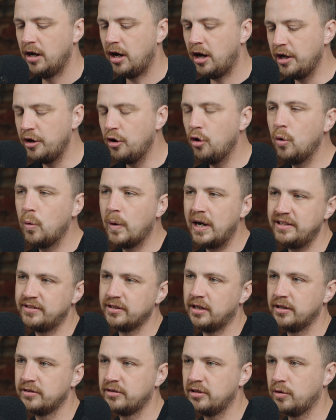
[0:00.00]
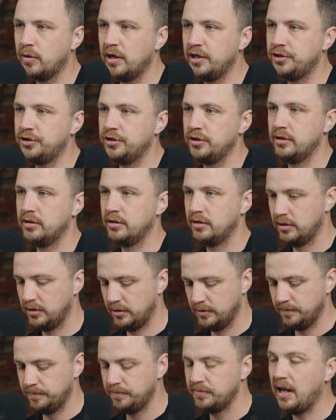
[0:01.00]
I always ask the question,
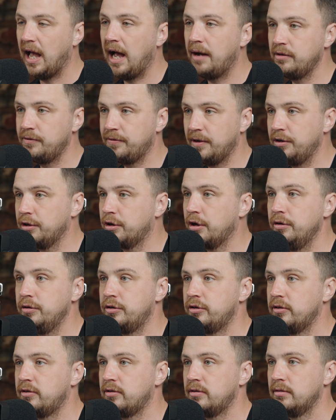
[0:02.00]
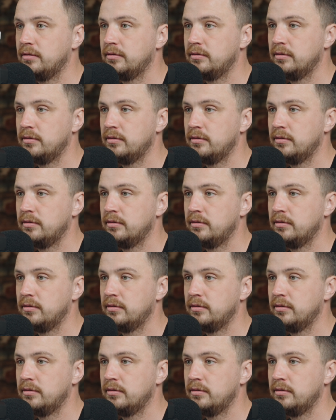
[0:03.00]
how have you found the coaches?